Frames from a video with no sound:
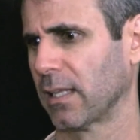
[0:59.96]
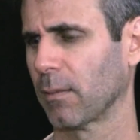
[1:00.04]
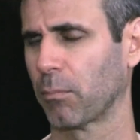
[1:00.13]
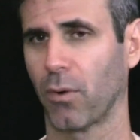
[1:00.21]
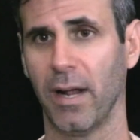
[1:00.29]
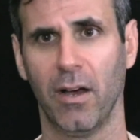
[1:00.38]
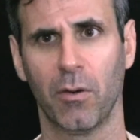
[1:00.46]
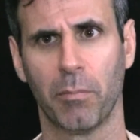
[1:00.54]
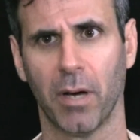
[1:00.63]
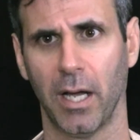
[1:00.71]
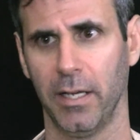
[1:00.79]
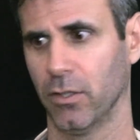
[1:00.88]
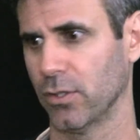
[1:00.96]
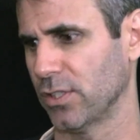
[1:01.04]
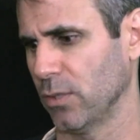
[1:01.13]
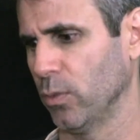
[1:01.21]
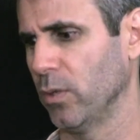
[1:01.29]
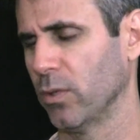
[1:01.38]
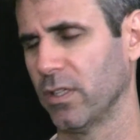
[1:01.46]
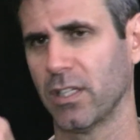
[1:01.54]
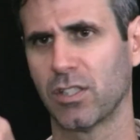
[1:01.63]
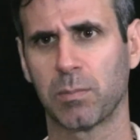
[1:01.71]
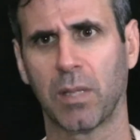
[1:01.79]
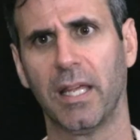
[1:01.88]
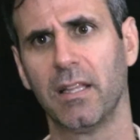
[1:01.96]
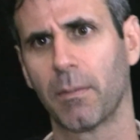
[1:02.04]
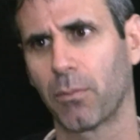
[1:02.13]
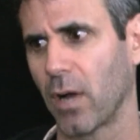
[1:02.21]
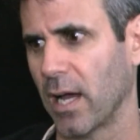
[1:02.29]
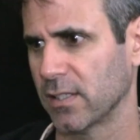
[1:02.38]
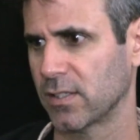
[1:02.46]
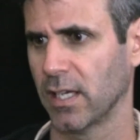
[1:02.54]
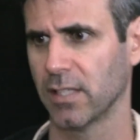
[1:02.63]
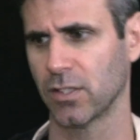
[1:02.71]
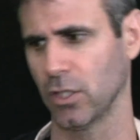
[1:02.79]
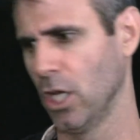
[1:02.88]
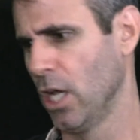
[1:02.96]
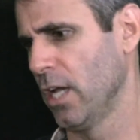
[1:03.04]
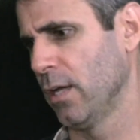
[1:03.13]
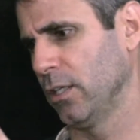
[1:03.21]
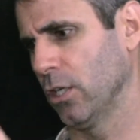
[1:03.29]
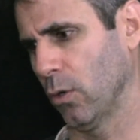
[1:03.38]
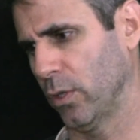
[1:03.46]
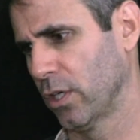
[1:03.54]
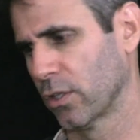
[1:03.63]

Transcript: little brown binders, and we would explain the process. You know,